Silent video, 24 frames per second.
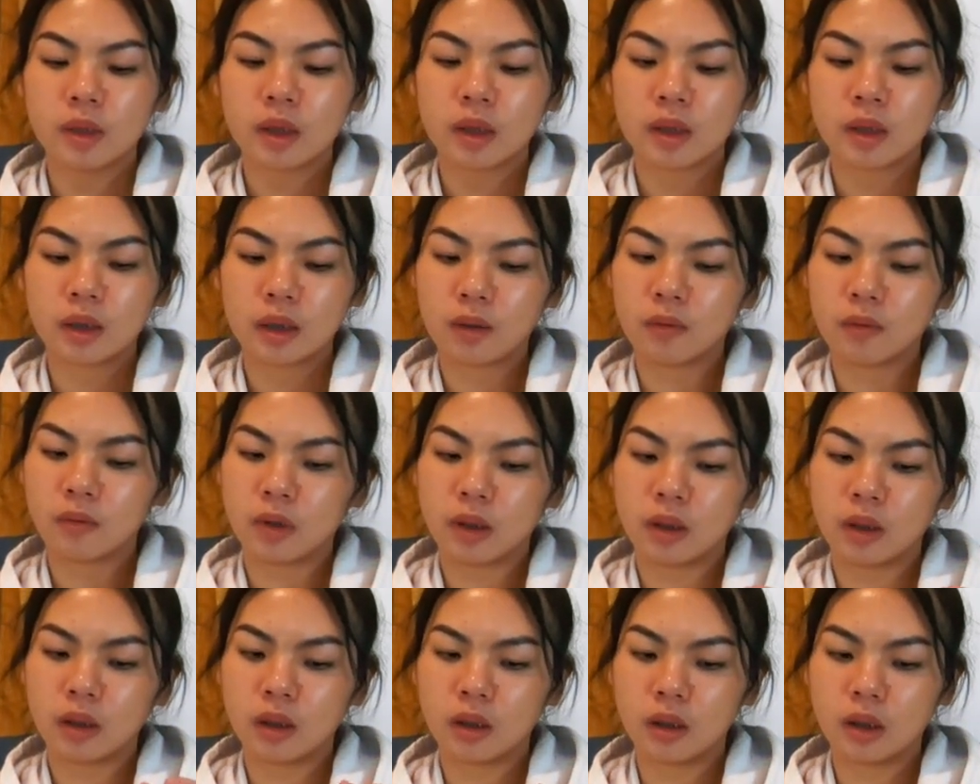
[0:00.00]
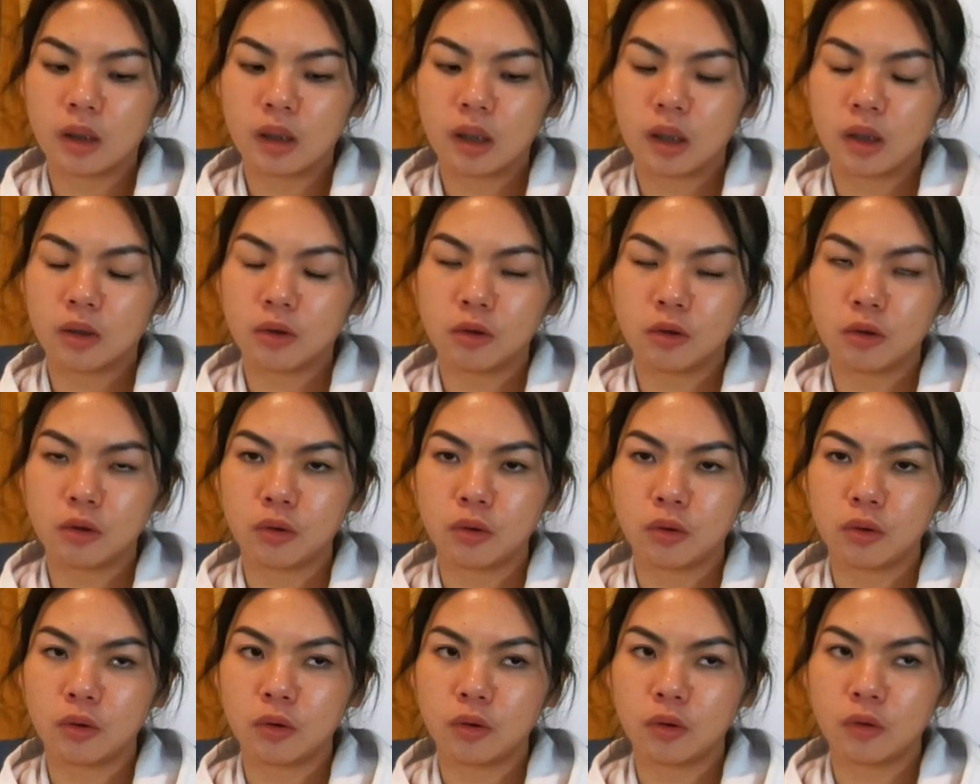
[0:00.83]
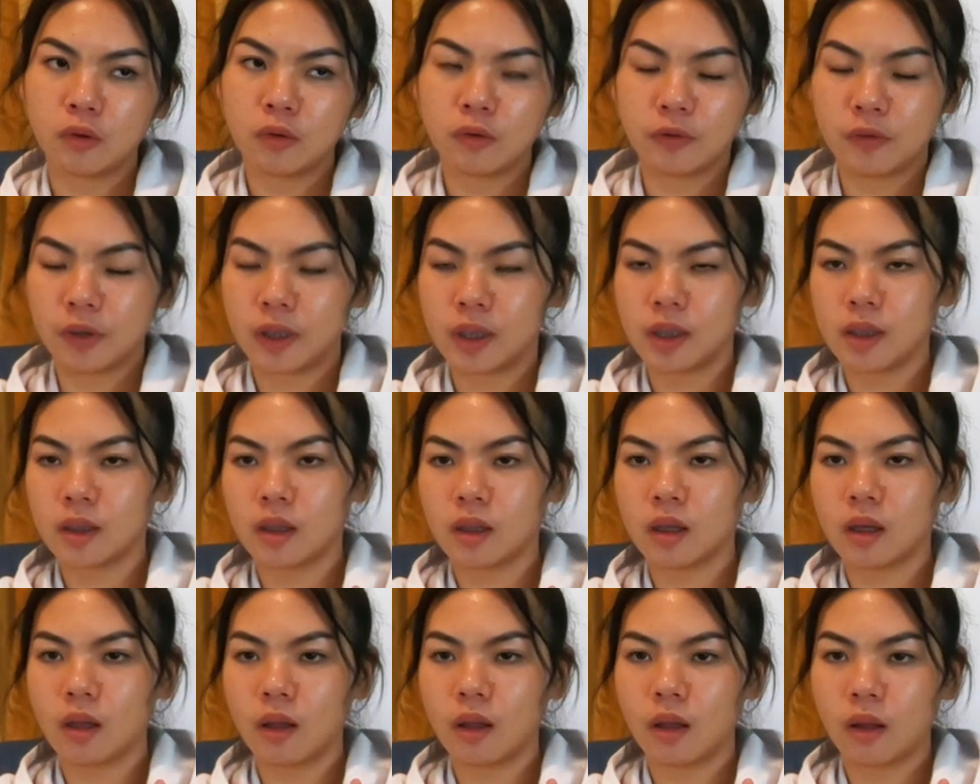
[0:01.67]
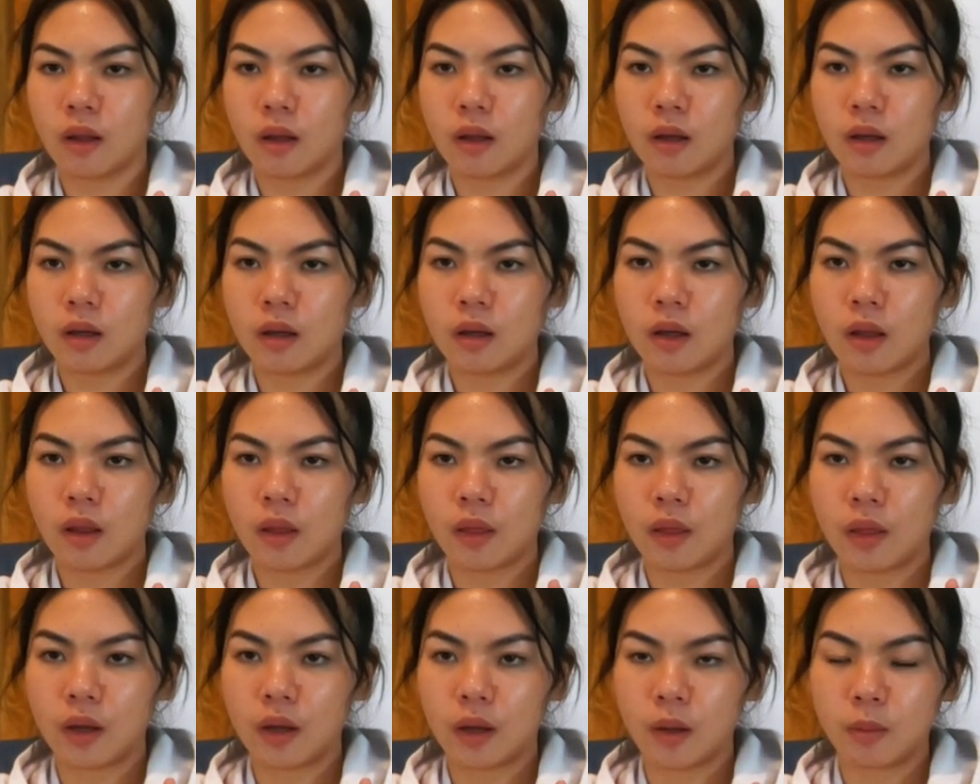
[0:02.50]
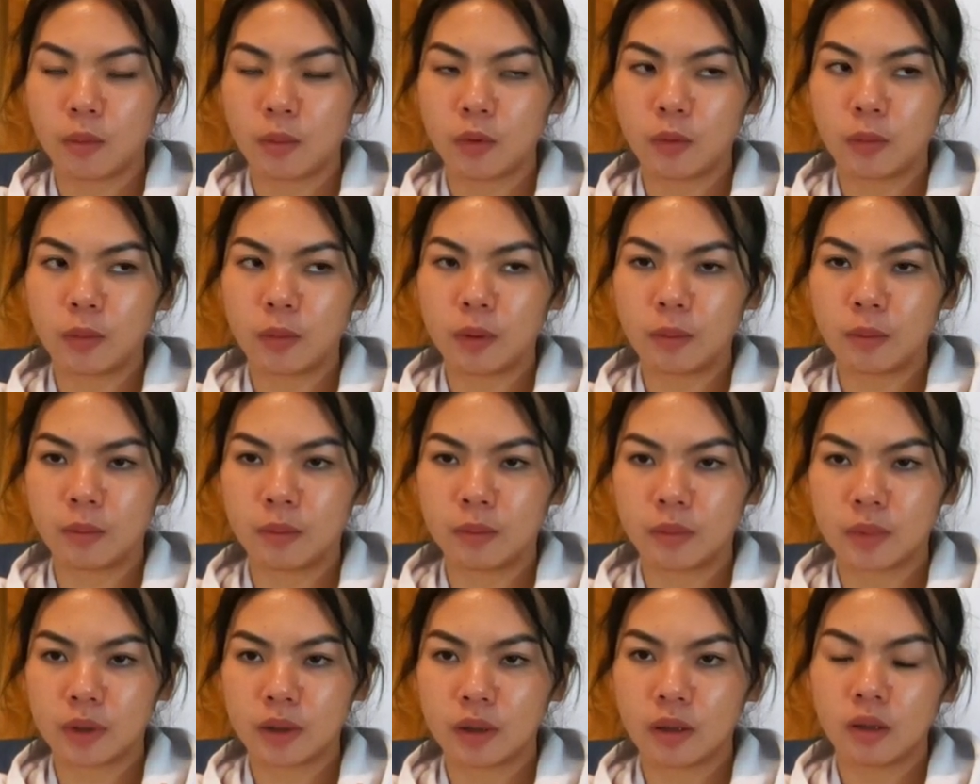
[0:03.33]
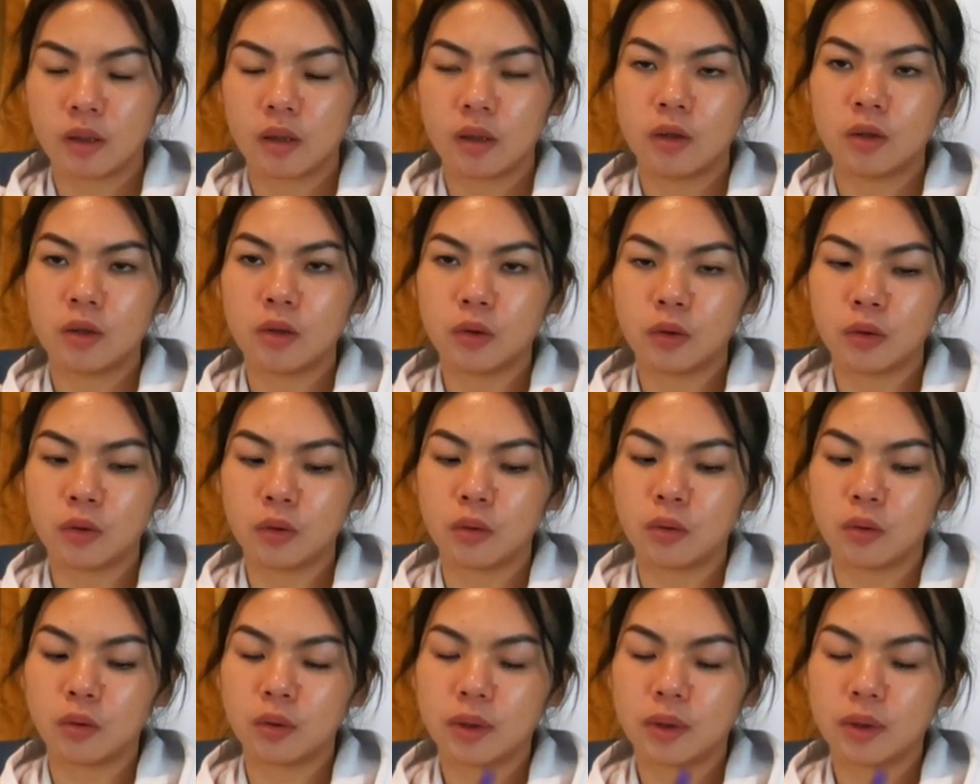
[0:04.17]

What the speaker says: Someone learn how to fix their problems to